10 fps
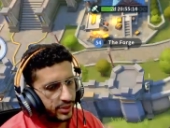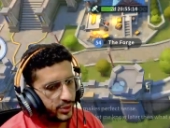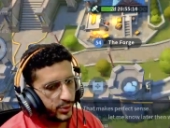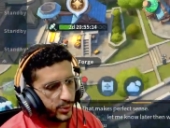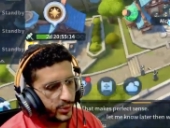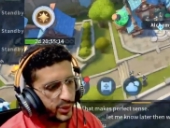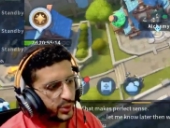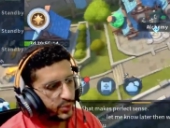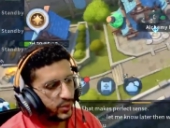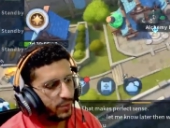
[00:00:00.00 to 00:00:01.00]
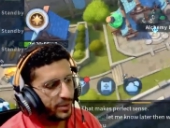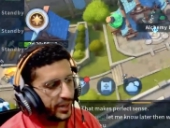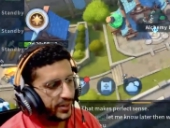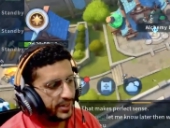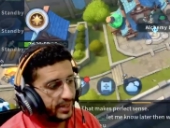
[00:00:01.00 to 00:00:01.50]
to choose from
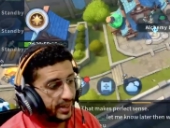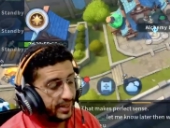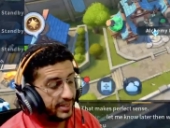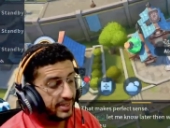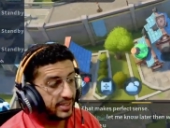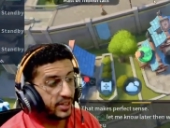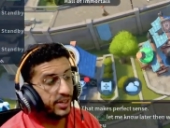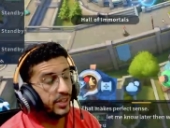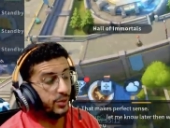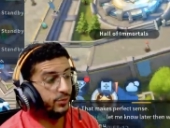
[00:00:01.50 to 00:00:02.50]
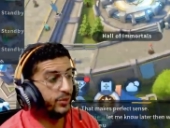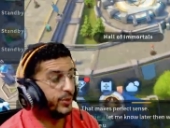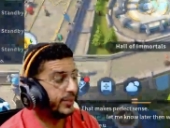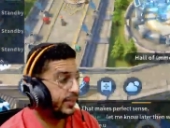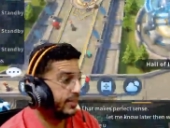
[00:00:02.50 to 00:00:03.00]
here, and this is kind of
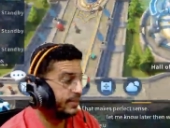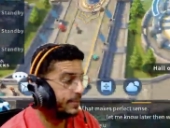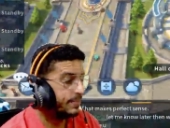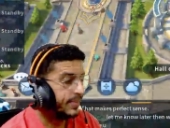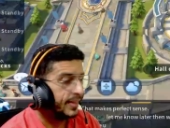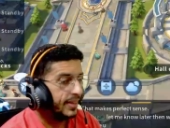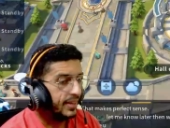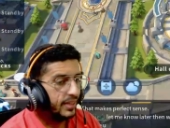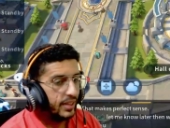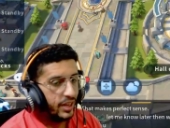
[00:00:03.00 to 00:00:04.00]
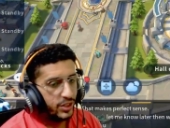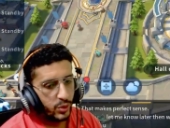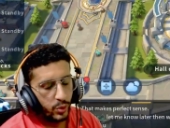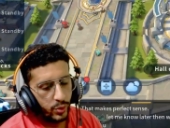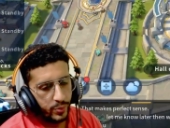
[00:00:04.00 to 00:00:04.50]
confusing.
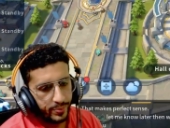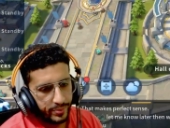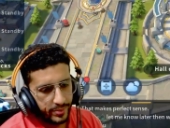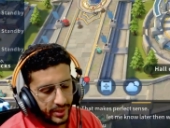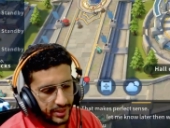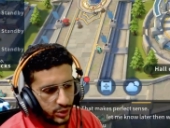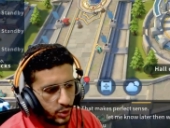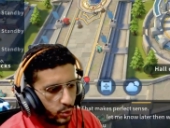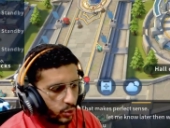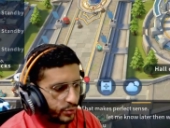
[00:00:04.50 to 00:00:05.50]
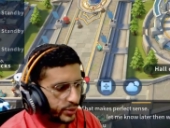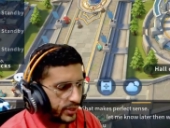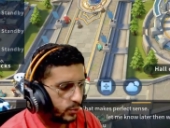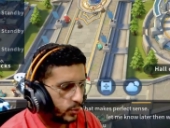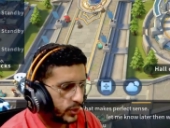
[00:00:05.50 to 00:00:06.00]
So let's go over
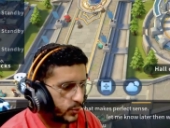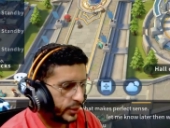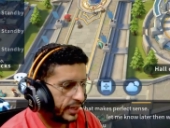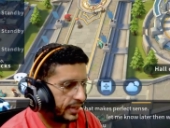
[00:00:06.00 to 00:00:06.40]
what we